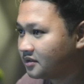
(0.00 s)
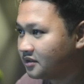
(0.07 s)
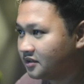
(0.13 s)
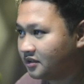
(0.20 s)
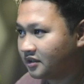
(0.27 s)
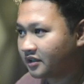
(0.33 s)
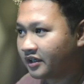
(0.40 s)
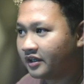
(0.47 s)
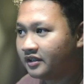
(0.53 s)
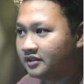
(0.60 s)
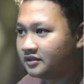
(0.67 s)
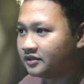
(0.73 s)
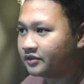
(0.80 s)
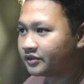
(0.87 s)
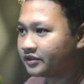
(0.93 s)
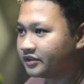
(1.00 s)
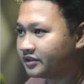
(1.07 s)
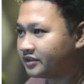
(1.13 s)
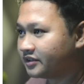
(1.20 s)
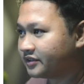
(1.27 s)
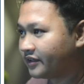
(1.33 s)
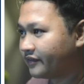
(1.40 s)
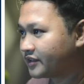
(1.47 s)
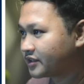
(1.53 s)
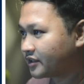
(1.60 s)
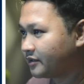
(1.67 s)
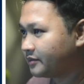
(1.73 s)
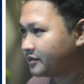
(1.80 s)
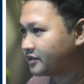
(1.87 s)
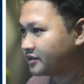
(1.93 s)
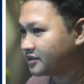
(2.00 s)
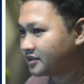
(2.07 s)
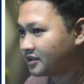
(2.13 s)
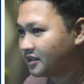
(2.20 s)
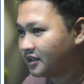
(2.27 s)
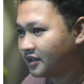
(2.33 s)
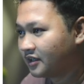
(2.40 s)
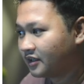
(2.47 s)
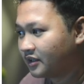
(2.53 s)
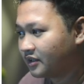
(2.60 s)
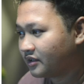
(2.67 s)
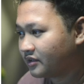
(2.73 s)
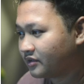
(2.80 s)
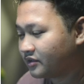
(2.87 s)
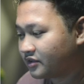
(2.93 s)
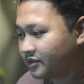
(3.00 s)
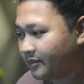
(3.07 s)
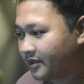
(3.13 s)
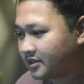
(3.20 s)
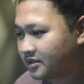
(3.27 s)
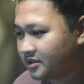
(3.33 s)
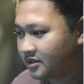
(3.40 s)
Okay, looking into JavaScript to see what's